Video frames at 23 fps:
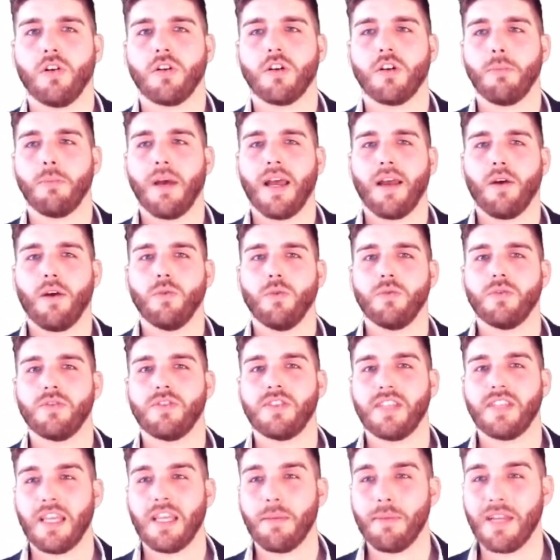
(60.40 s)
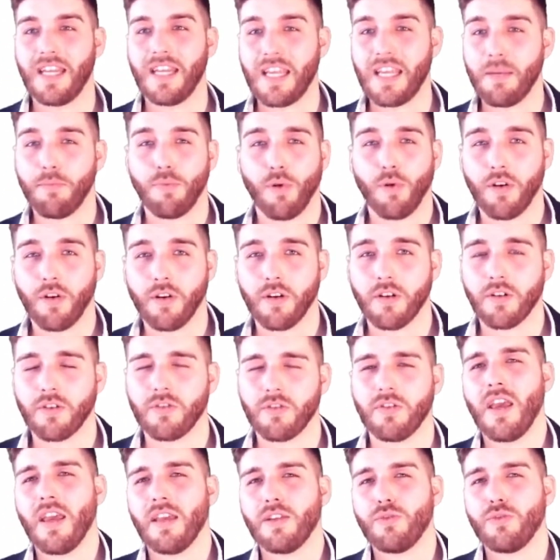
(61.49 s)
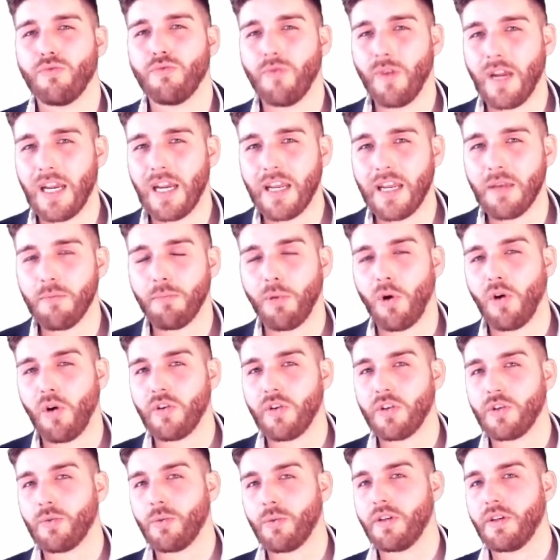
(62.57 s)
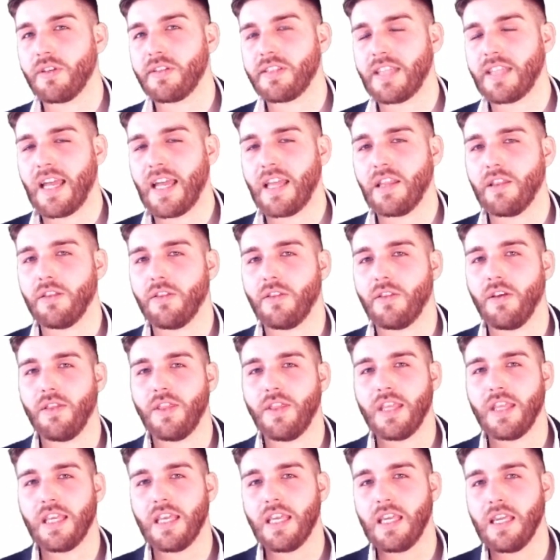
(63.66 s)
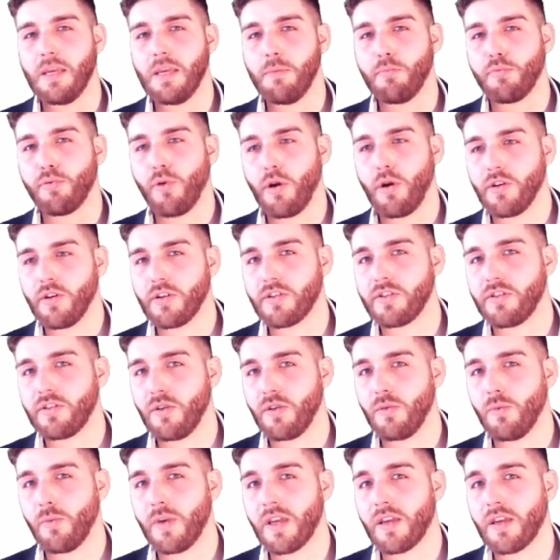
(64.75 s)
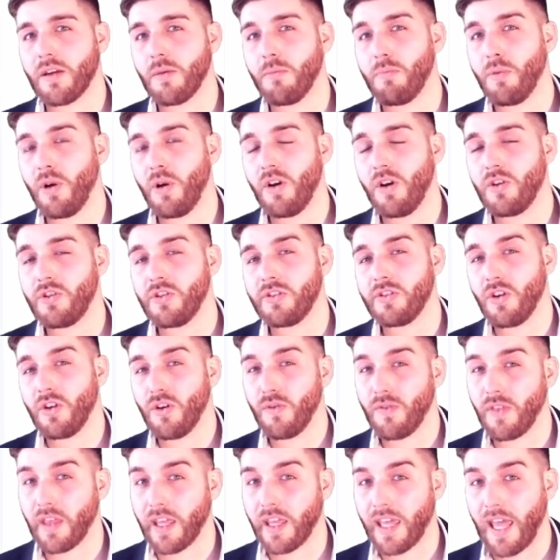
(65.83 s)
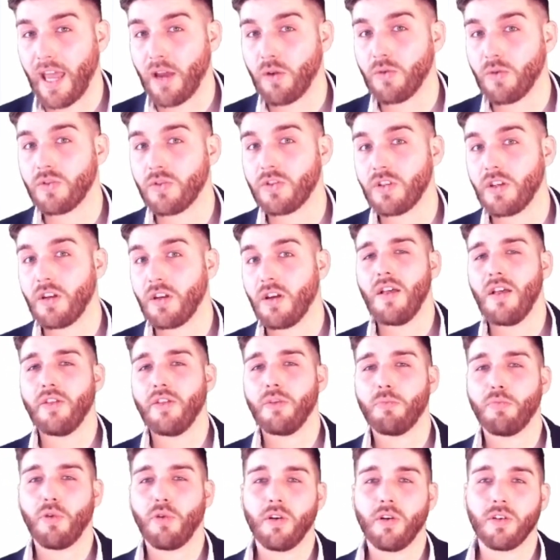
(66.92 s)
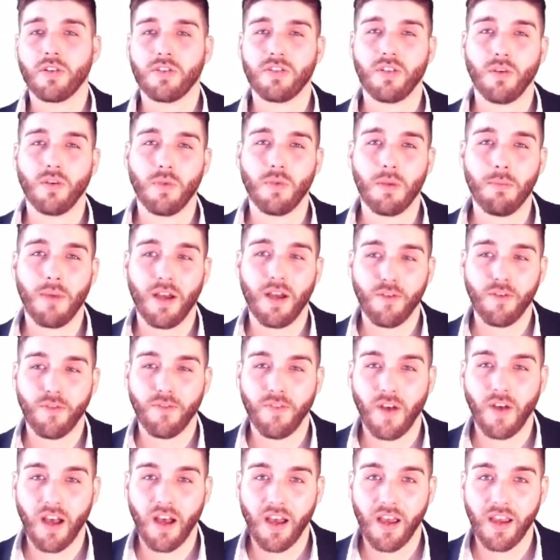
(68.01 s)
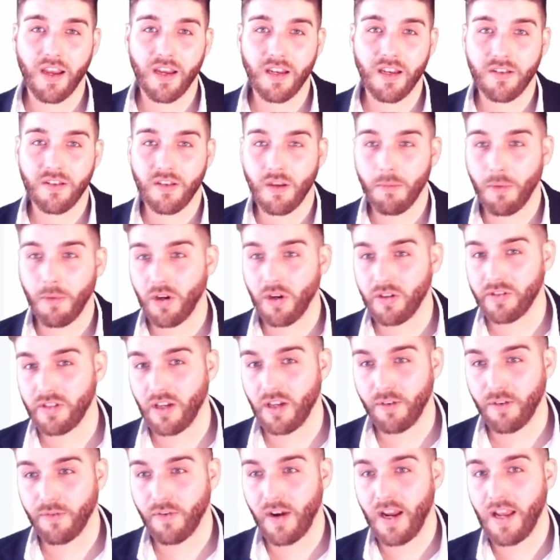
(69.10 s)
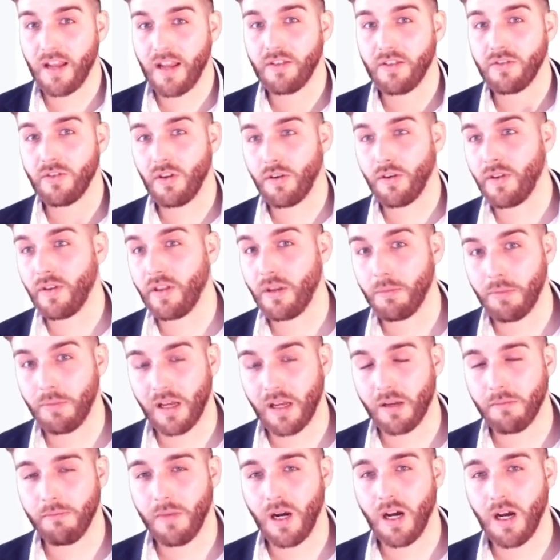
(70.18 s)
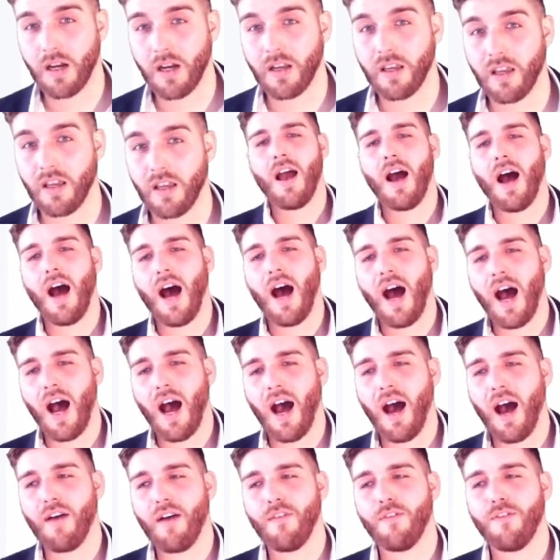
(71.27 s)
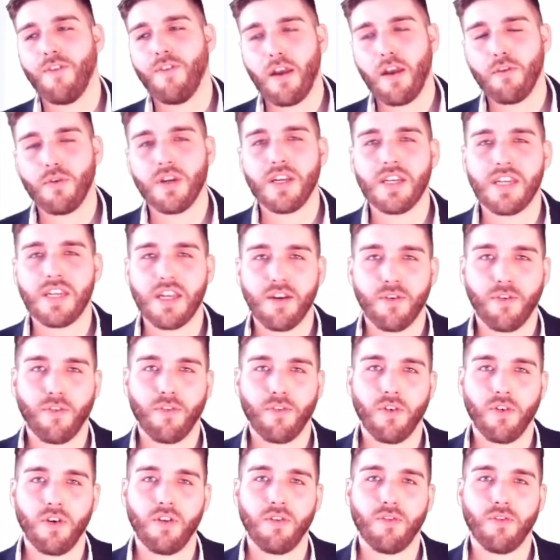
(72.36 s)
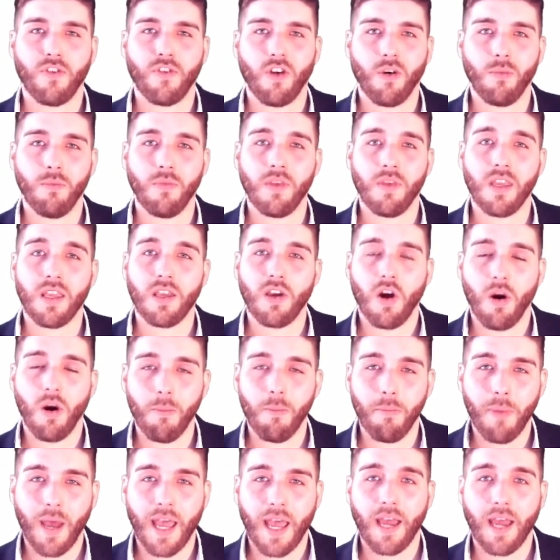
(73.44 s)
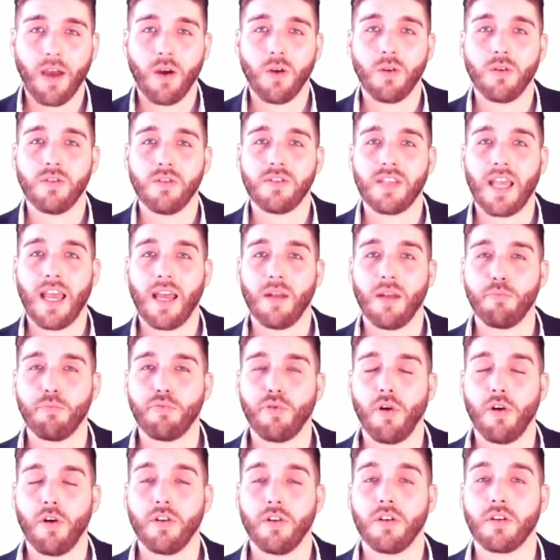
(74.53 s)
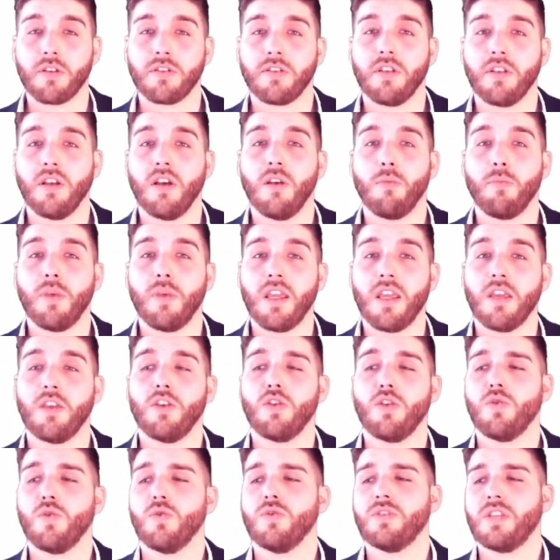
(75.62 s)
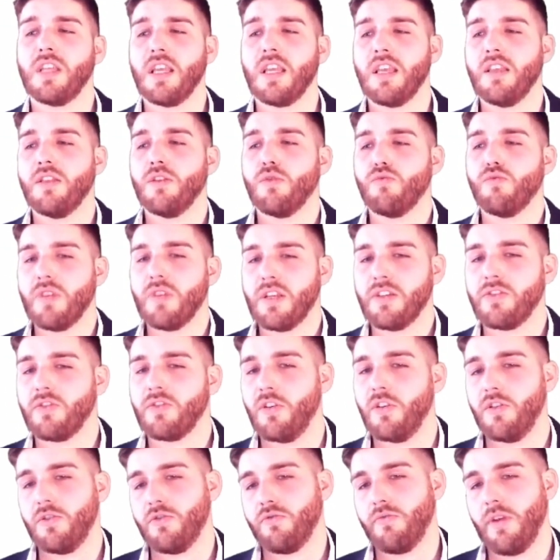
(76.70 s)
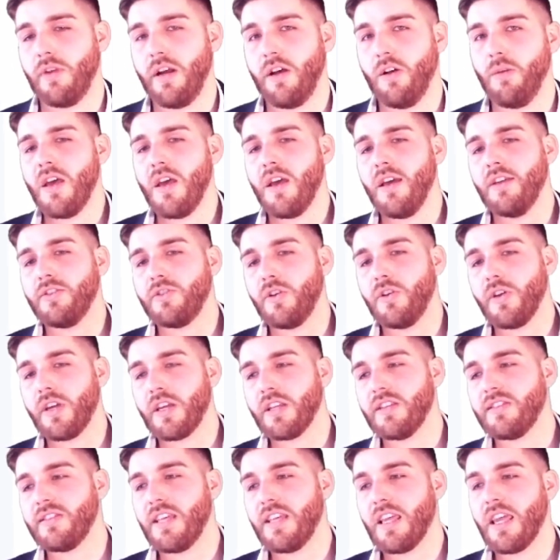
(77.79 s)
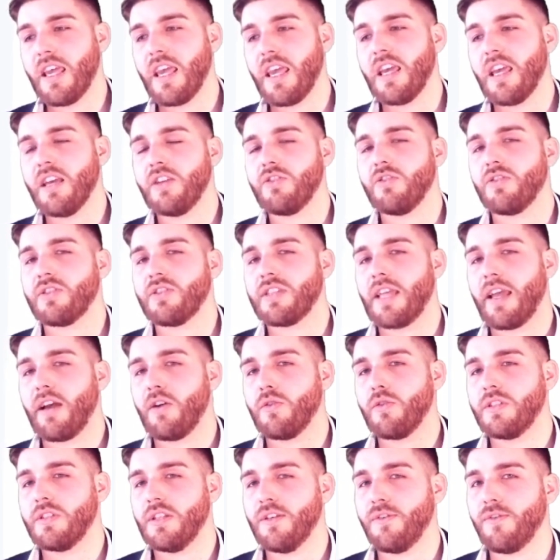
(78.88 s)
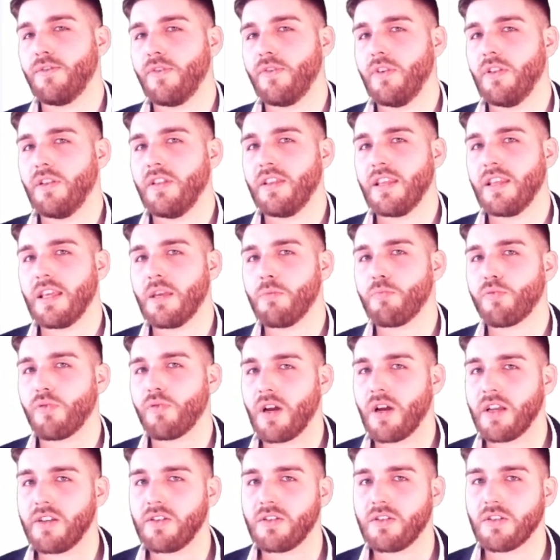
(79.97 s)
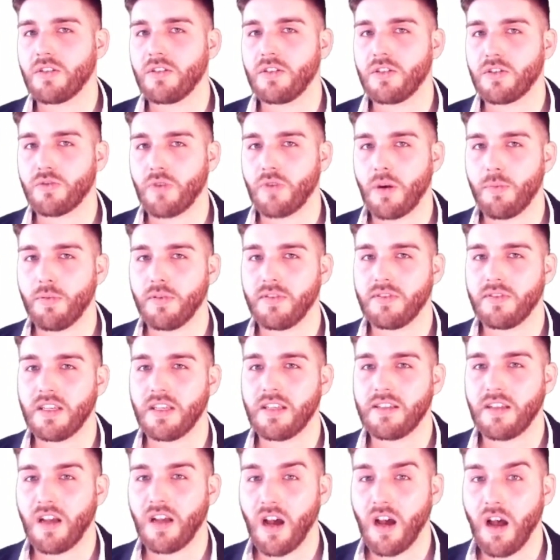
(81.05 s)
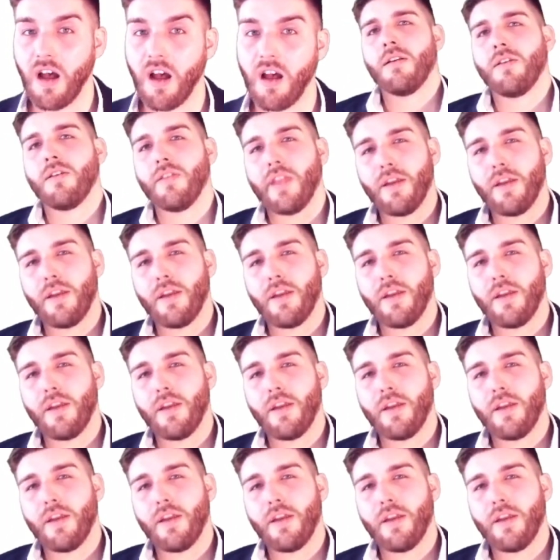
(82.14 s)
about CBD products, it's really important to understand that the products that we can purchase over the counter, the products that we might find amongst our friends or in the black market, are very different from the compounds and products that are being used in the research realm. And so you can see here just how different the price discrepancies are.